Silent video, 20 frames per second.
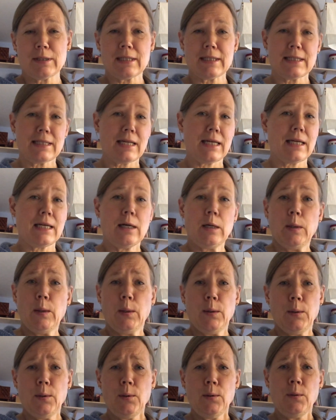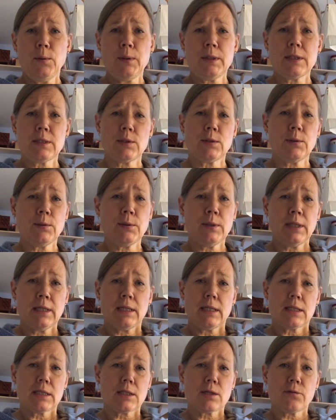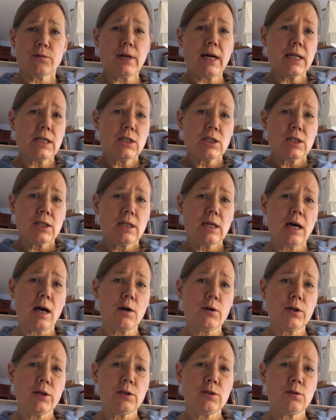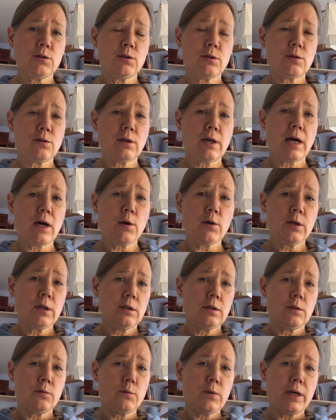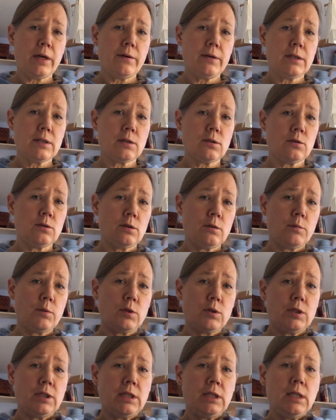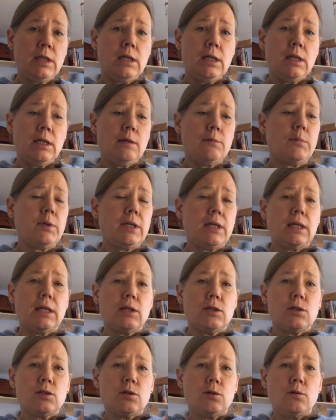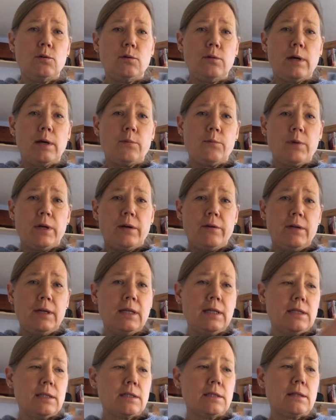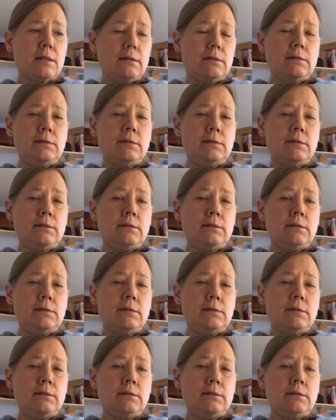They say, "Oh, it's so scratchy. How can you wear it on your body?" But I can show you. I'm wearing it.